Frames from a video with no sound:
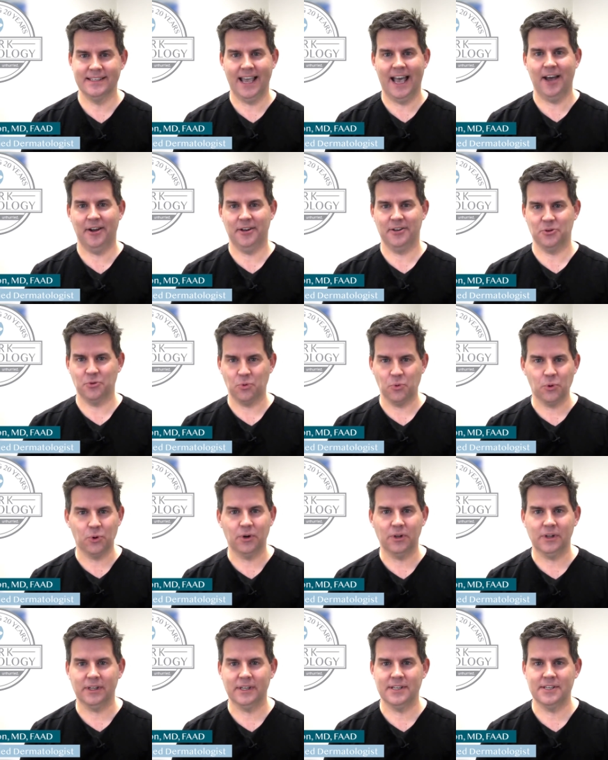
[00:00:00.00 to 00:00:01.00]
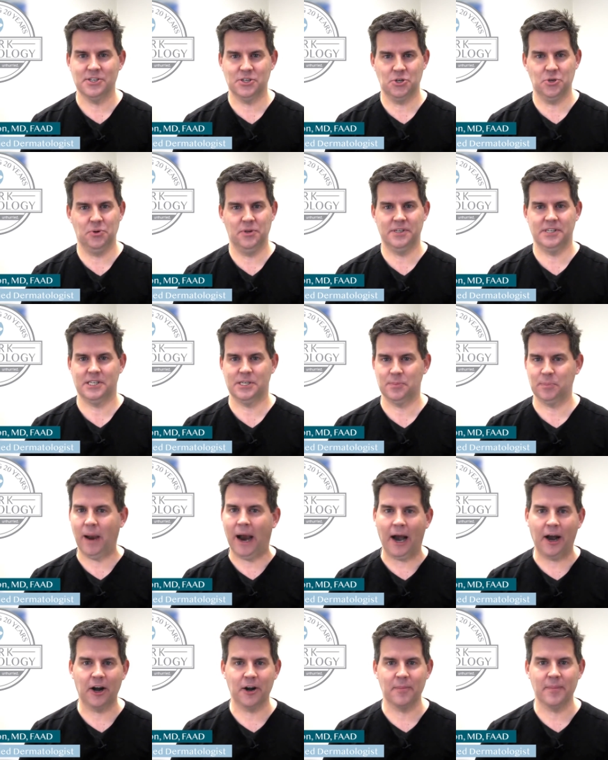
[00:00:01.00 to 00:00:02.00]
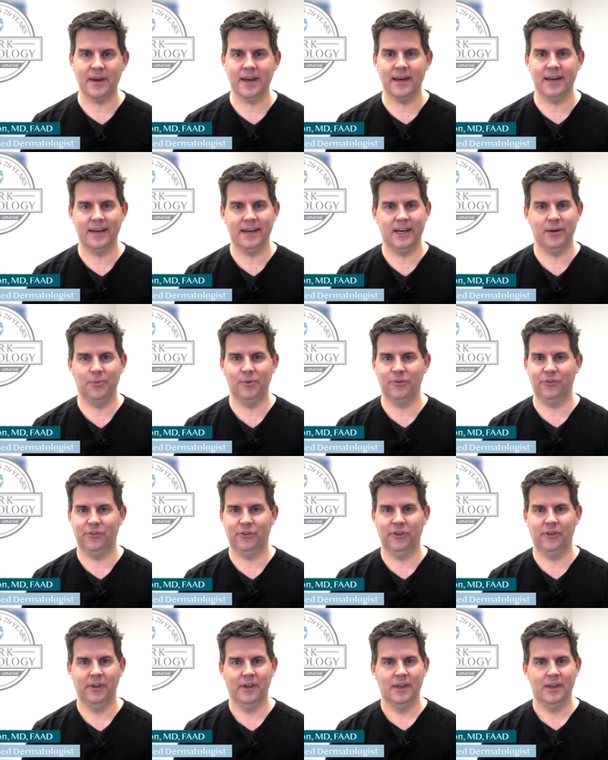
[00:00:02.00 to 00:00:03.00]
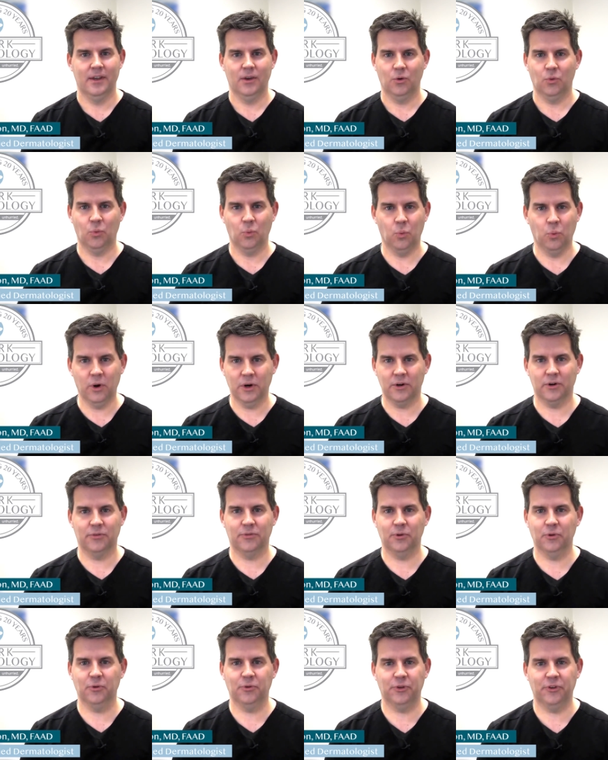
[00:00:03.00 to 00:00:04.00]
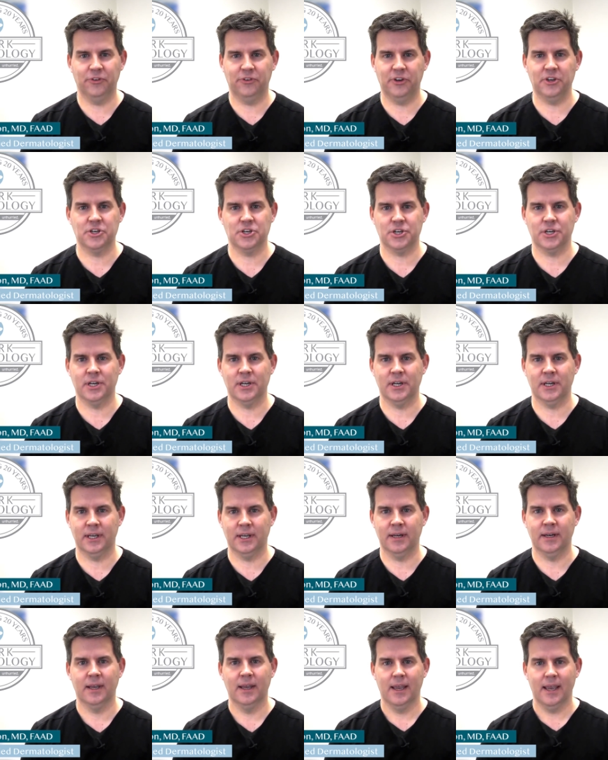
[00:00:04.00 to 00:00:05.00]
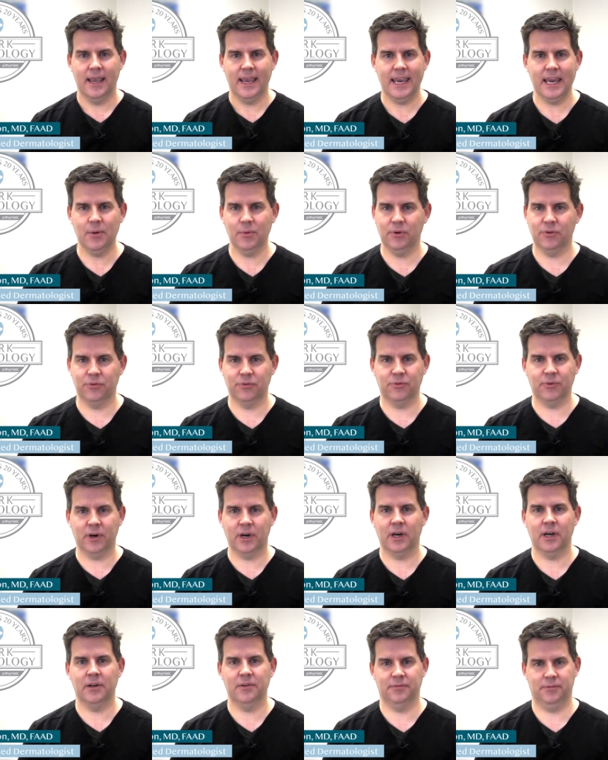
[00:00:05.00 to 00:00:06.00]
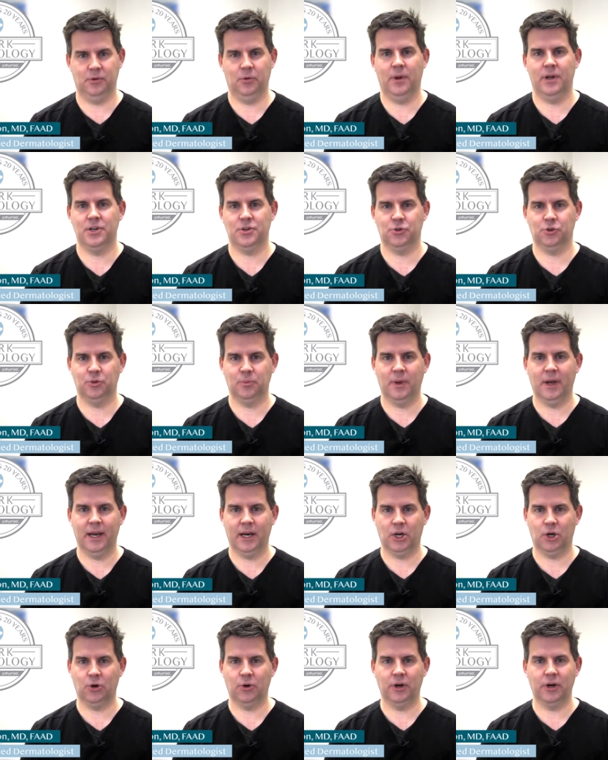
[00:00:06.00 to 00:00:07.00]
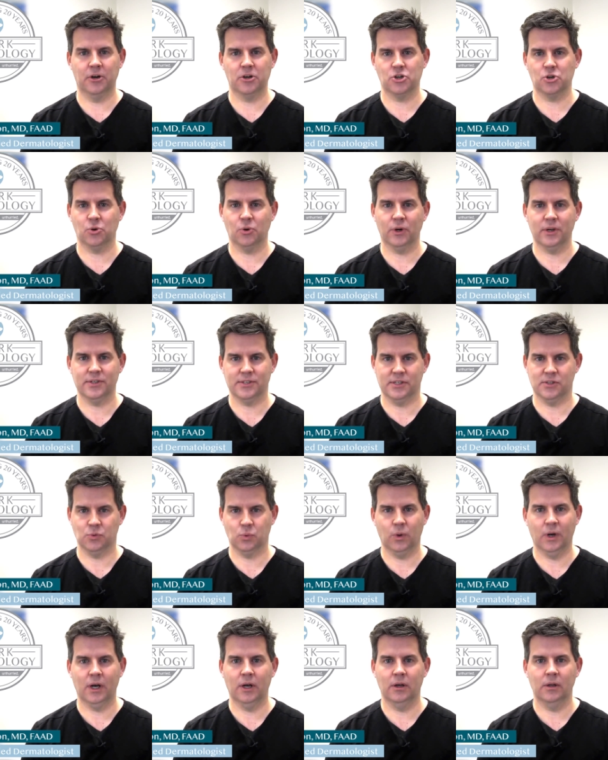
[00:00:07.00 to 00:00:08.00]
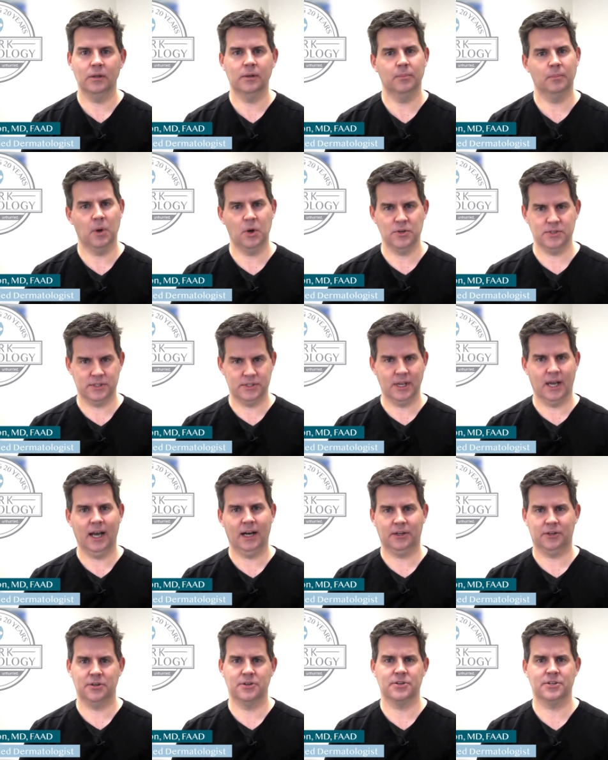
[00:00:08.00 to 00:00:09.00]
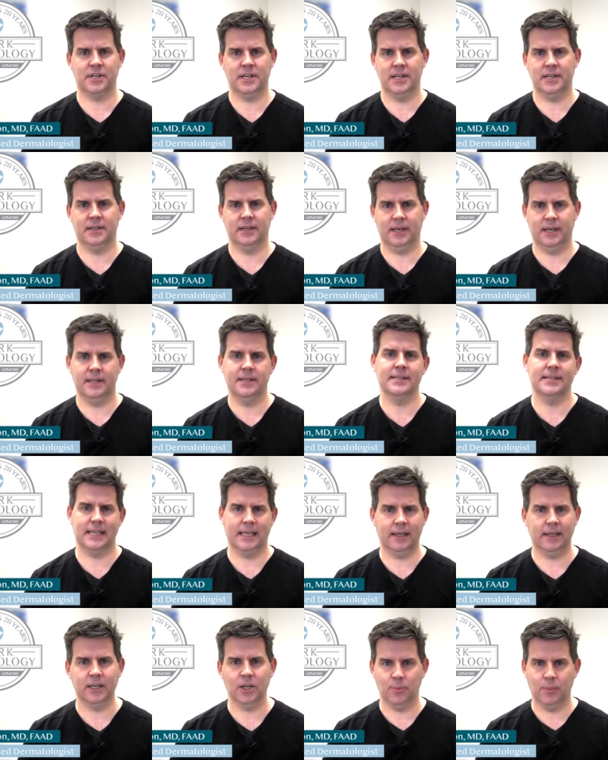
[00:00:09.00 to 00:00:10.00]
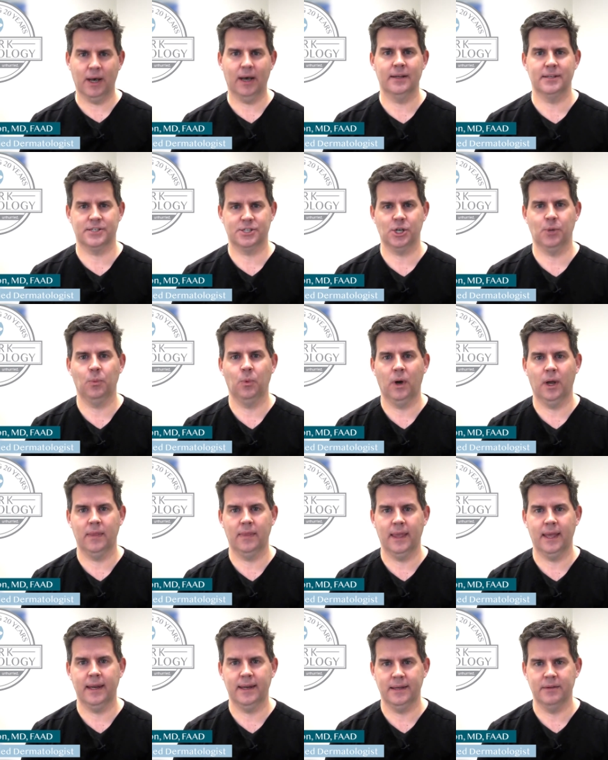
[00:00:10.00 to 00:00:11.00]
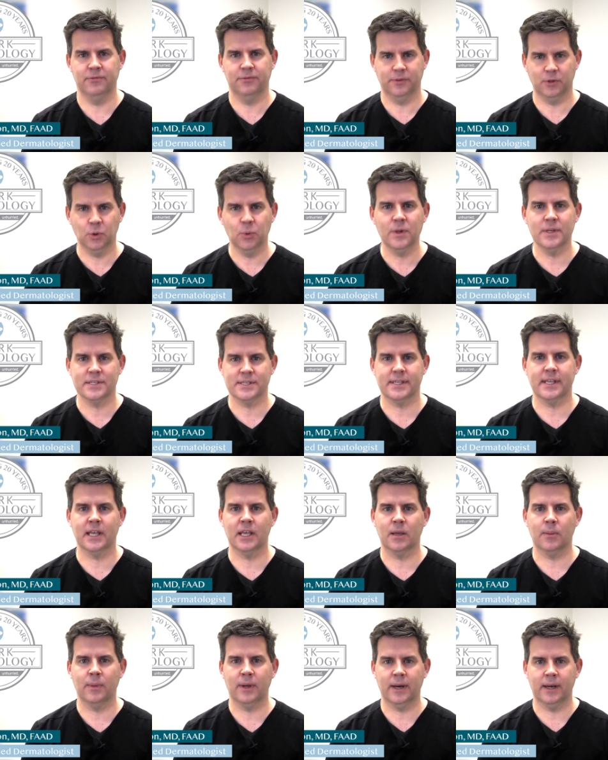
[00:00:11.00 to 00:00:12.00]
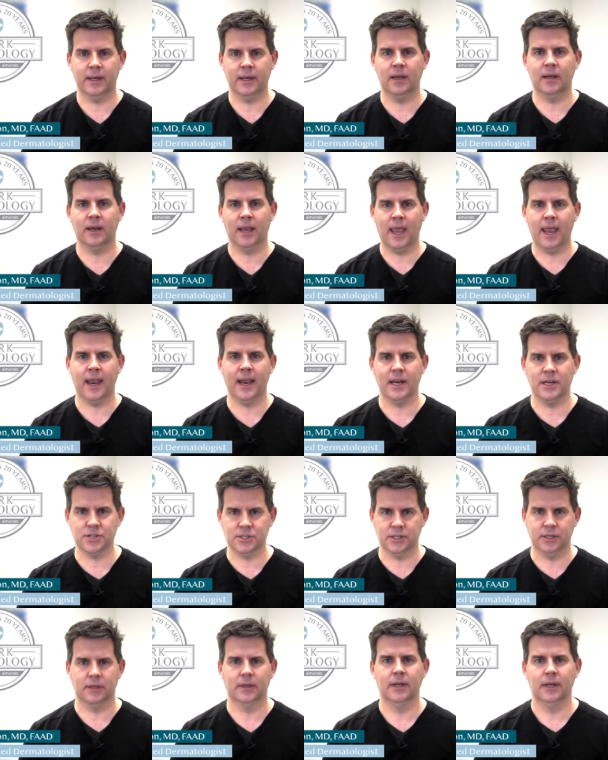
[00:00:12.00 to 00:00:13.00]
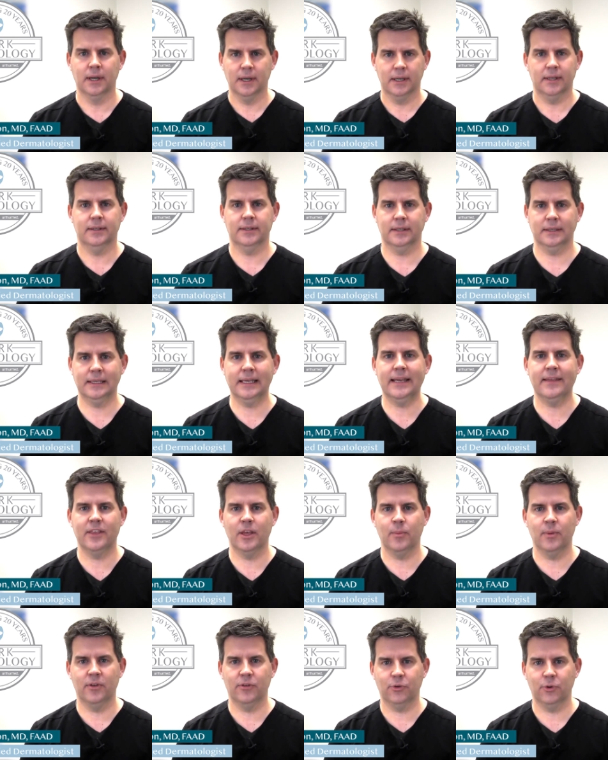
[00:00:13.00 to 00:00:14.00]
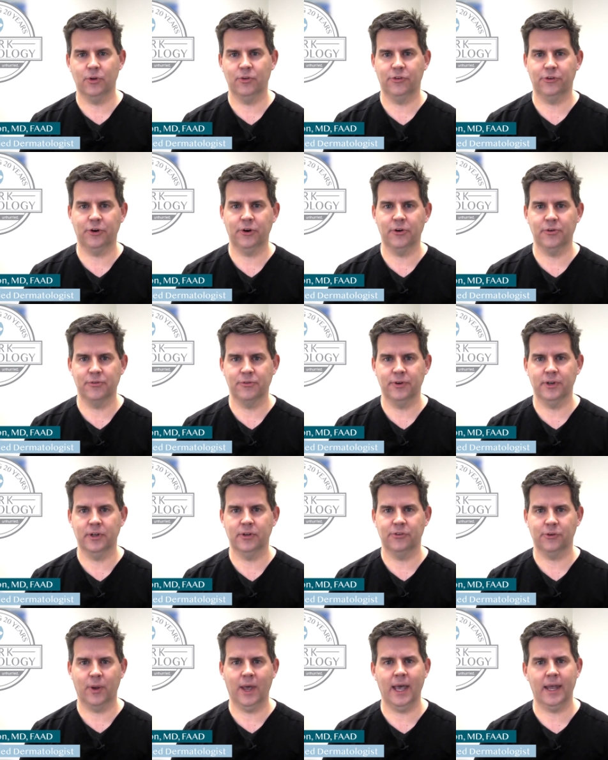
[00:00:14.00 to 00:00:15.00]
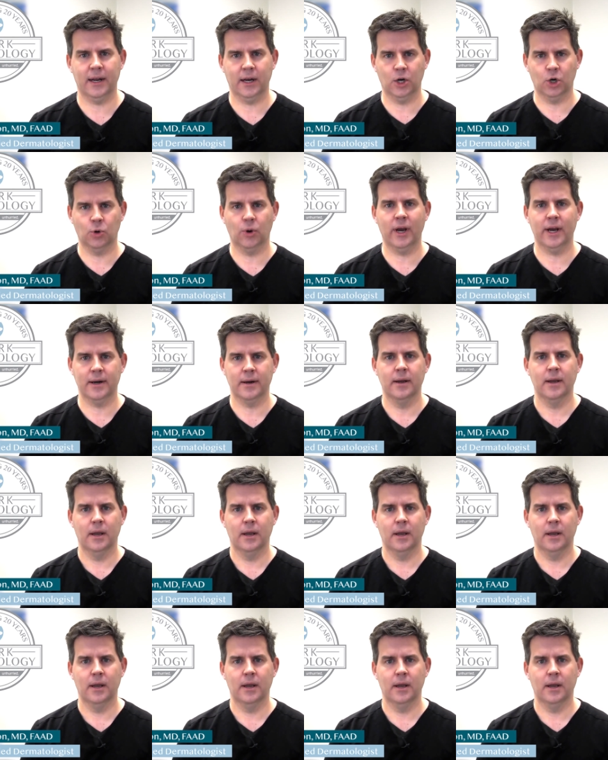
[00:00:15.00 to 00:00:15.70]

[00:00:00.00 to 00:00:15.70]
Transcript: down in New Orleans, who inspired me. He was a wonderful physician, and he was very influential in my career choice as well. Most doctors can tell you about someone that influenced them at a young age to lead them into a certain field. So I had a great